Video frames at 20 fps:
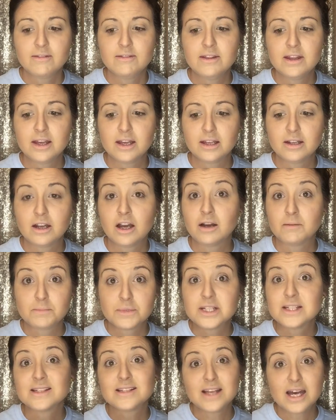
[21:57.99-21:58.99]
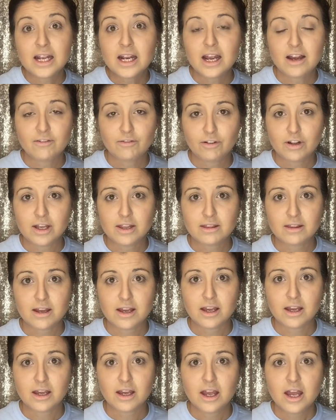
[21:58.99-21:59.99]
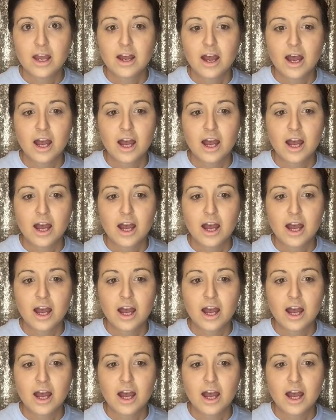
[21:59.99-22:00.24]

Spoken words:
then to set everything,